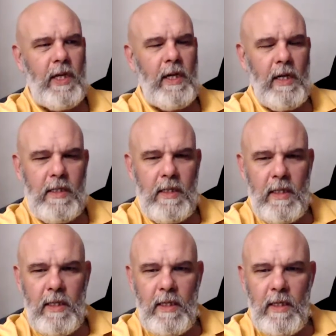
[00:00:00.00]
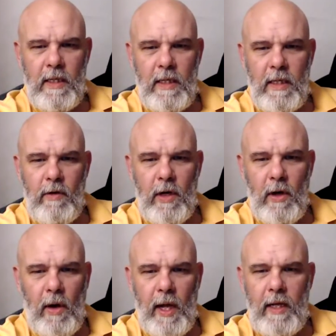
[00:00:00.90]
years. You're a
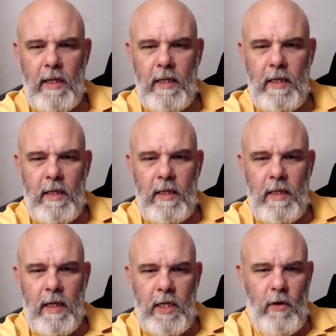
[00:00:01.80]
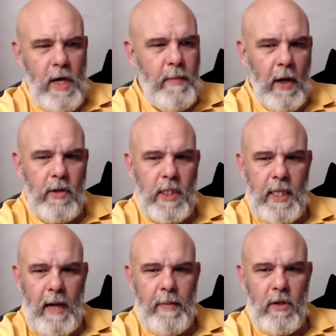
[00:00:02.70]
liar. And you're only posting
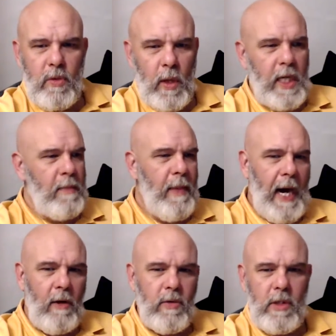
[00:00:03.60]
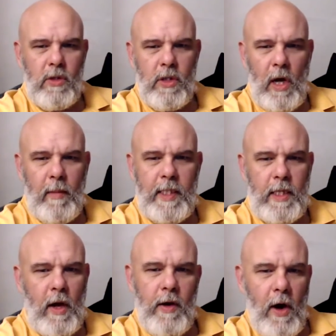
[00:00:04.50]
that because one of your pals has just commented
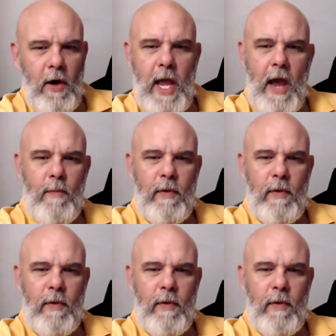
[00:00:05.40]
going, "Oh yeah,